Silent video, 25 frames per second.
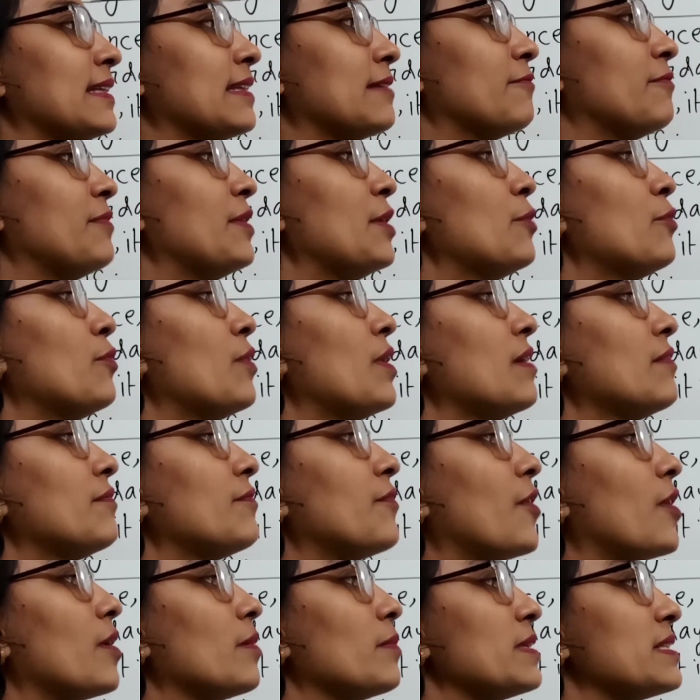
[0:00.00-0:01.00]
V1
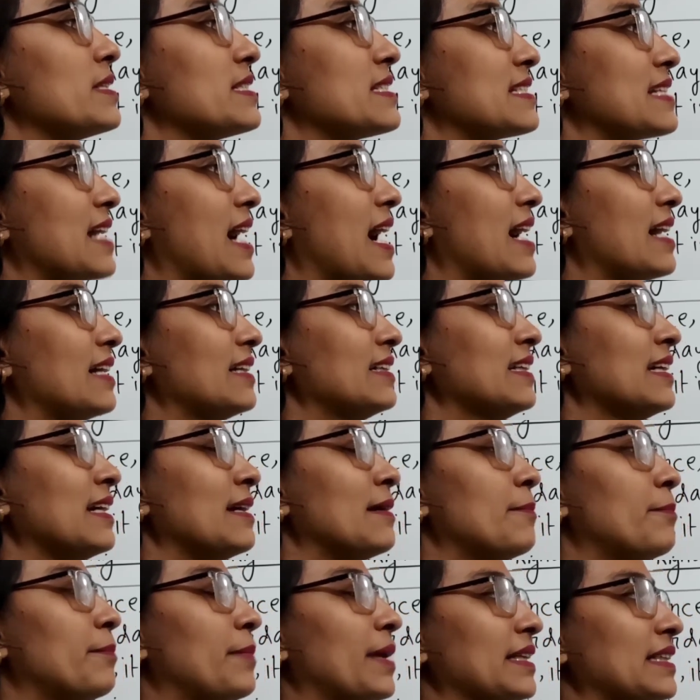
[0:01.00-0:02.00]
form is turned,
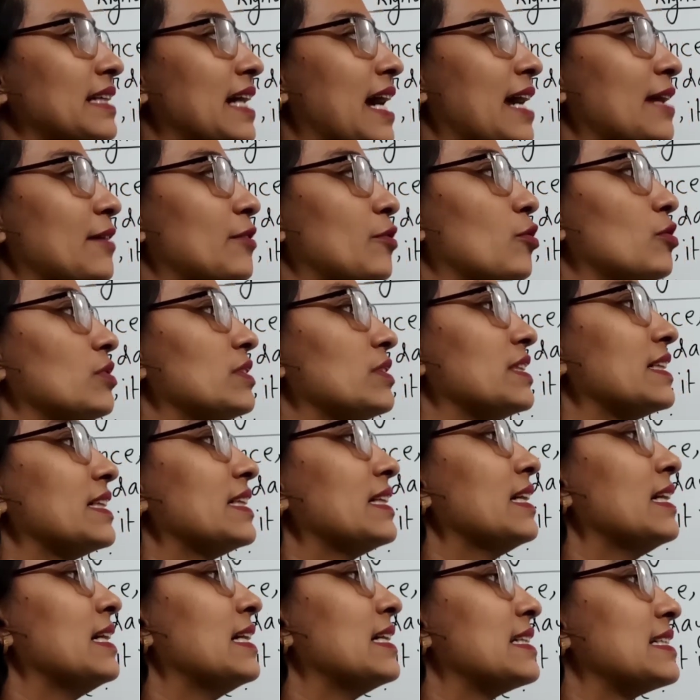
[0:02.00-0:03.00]
but I wrote
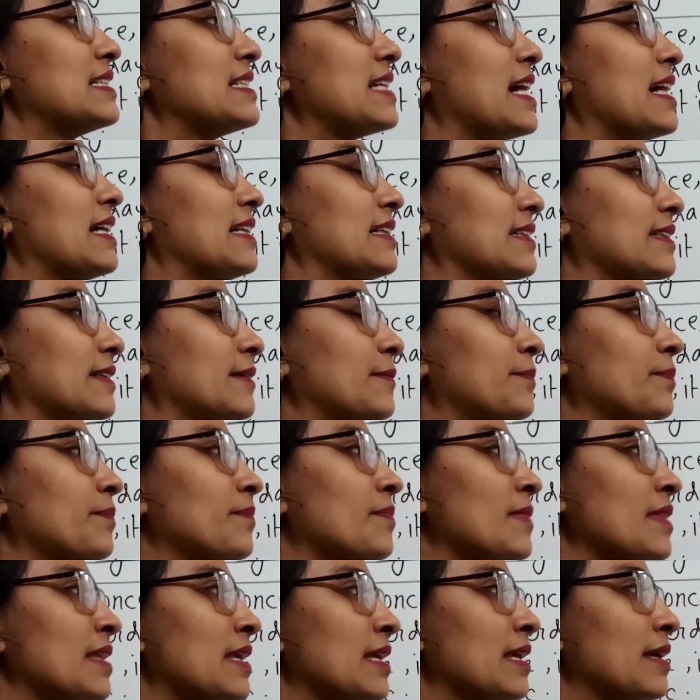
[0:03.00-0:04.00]
here turned.
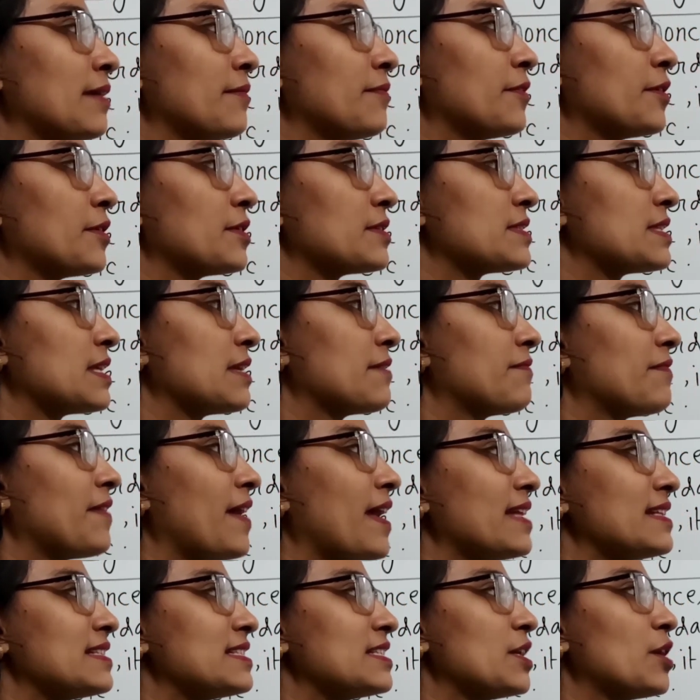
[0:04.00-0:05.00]
If you see
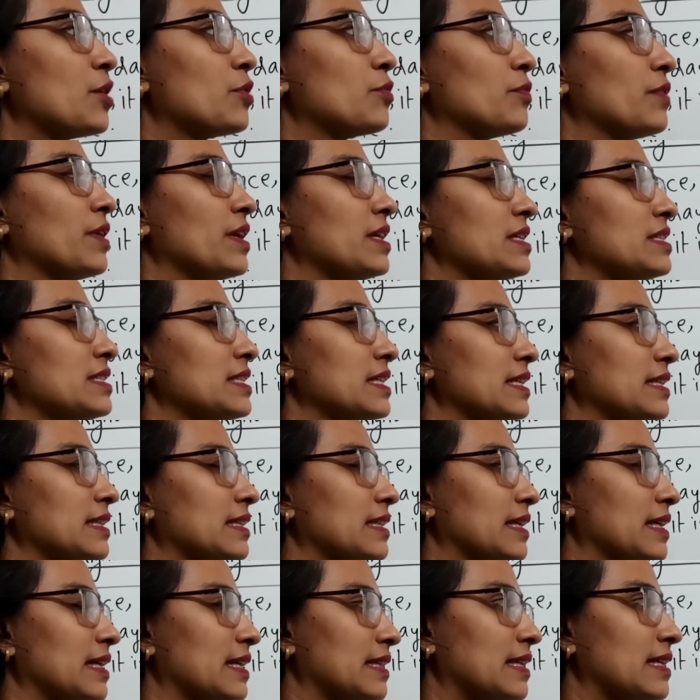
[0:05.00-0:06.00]
fancy or wish
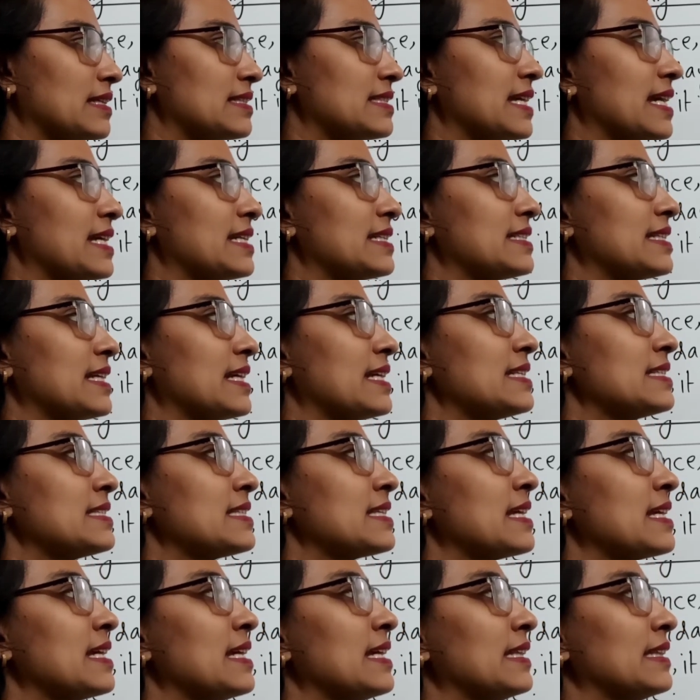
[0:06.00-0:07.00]
in the
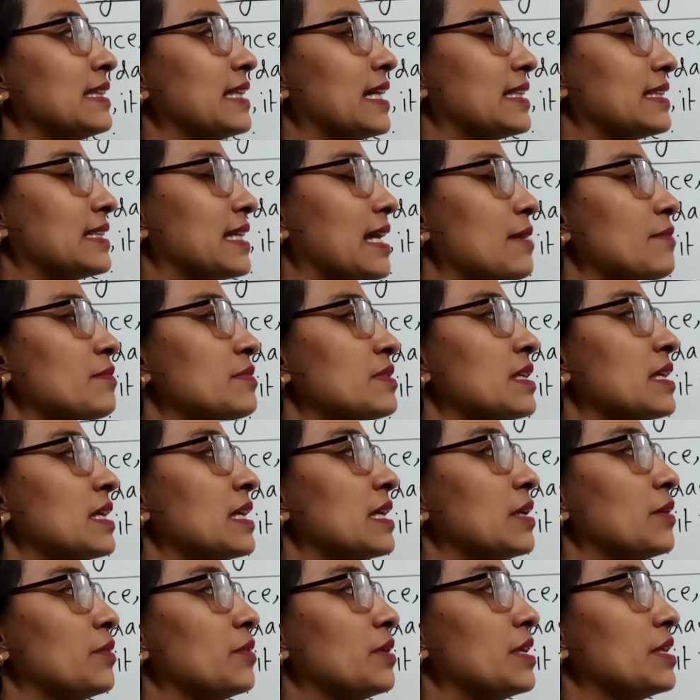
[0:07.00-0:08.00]
sentence, that times
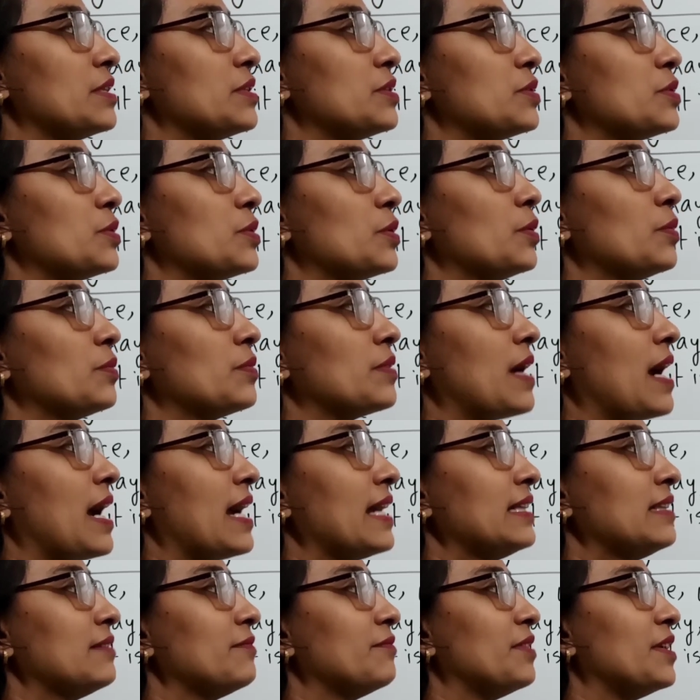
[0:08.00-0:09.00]
you need to
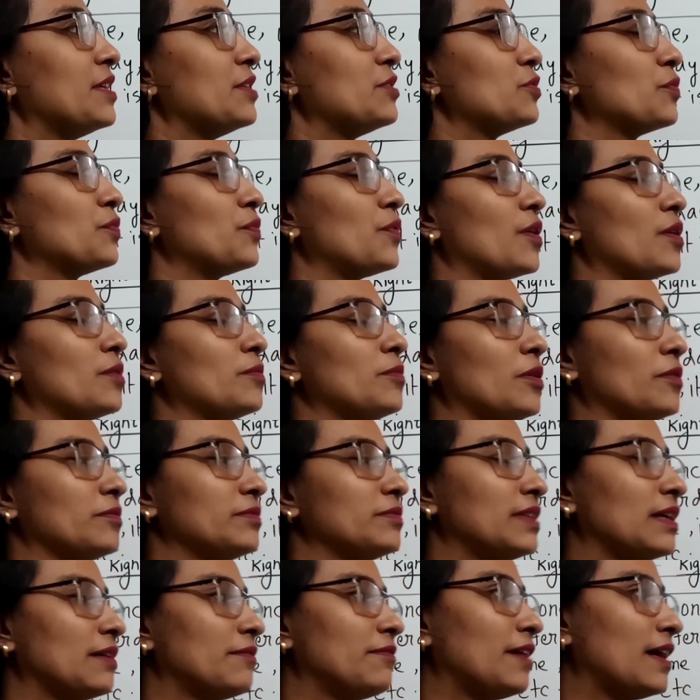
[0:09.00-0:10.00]
write V2 form
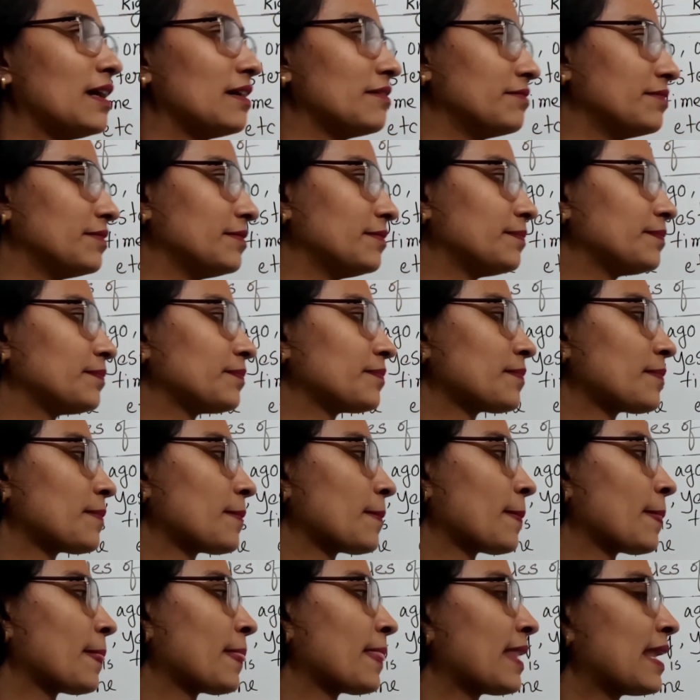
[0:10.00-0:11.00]
of the verb.
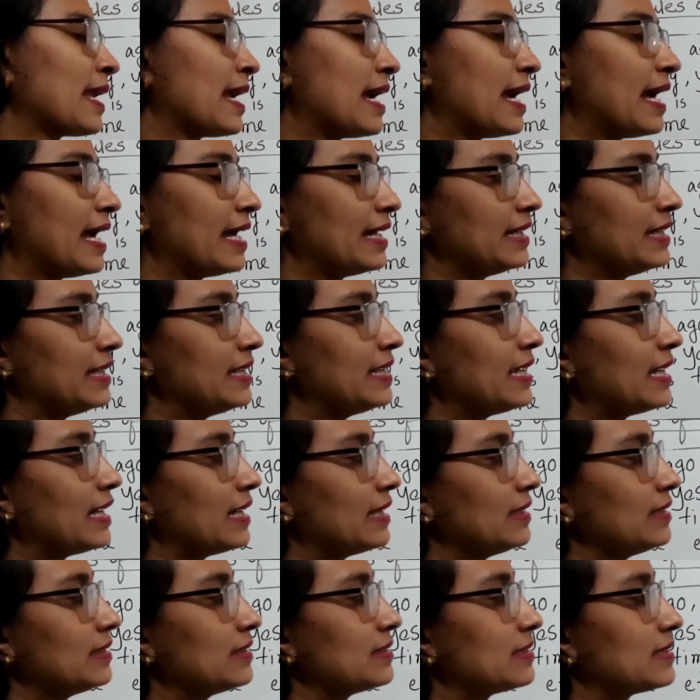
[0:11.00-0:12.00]
And
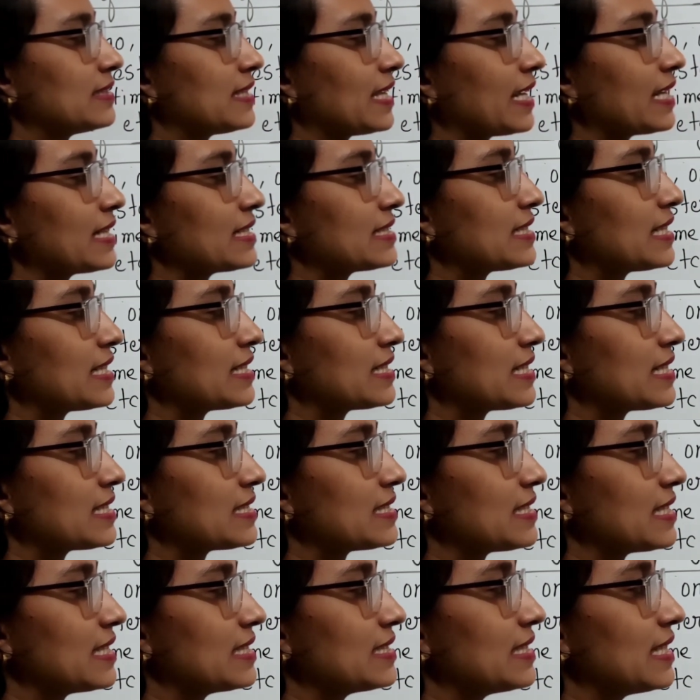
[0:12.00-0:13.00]
here second
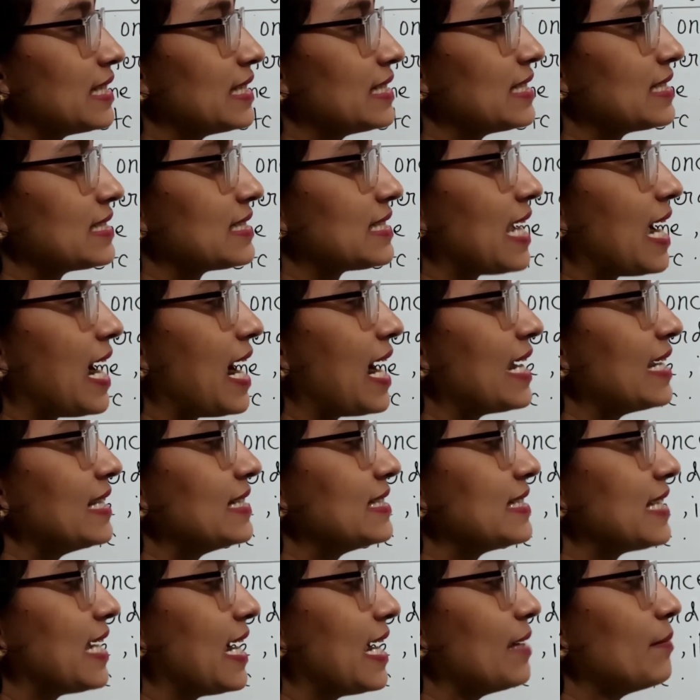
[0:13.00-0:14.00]
sentence is it is high
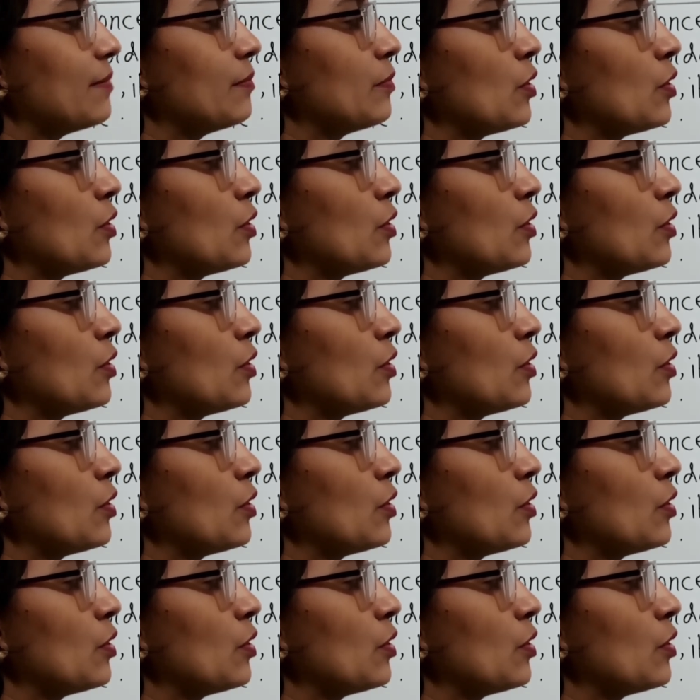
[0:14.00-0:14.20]
time